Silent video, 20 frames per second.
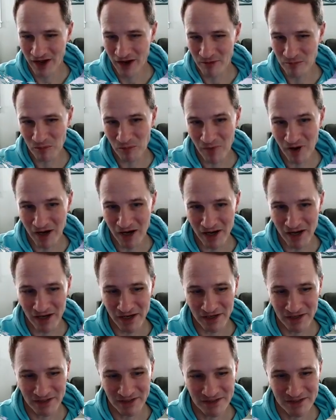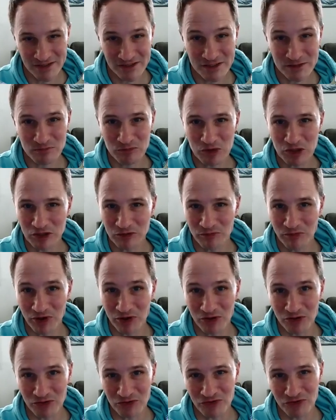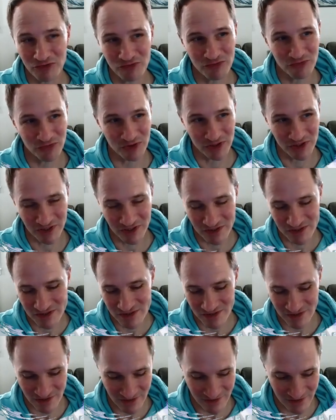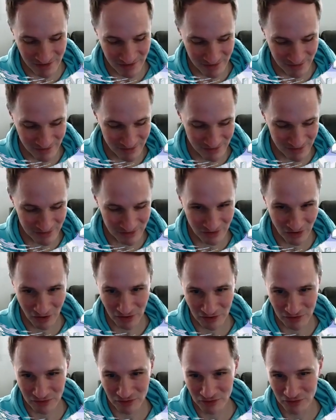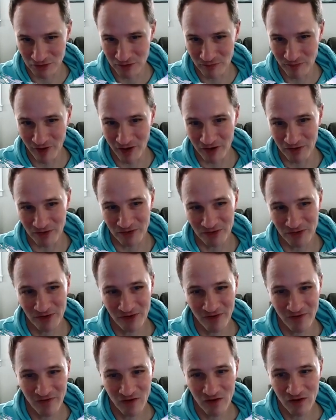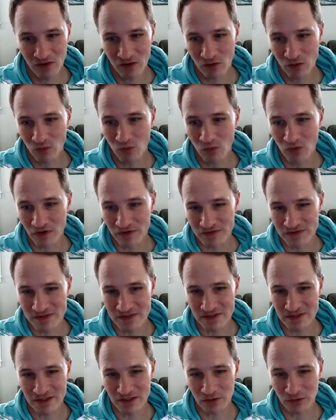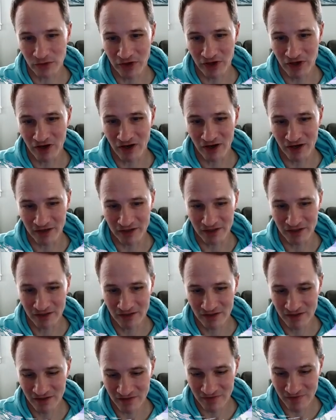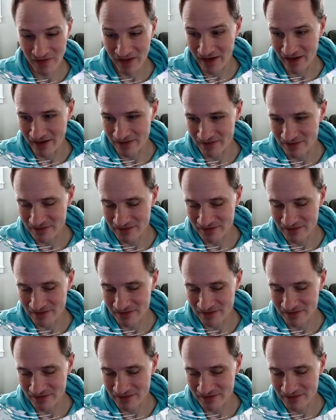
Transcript: my speed build footage and talk to you about what's going on in that.